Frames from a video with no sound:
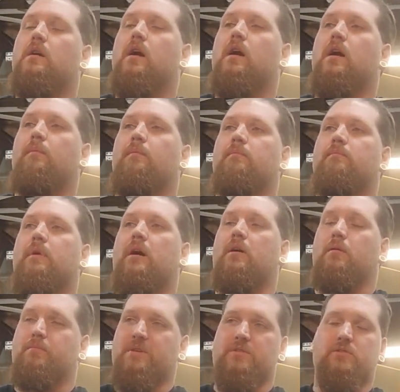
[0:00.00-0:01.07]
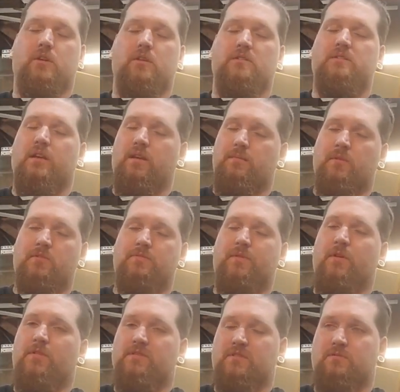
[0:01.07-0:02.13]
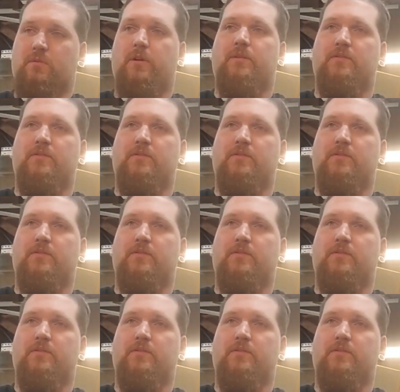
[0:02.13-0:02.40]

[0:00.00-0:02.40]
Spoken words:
I'll be sure to send him those photos as well,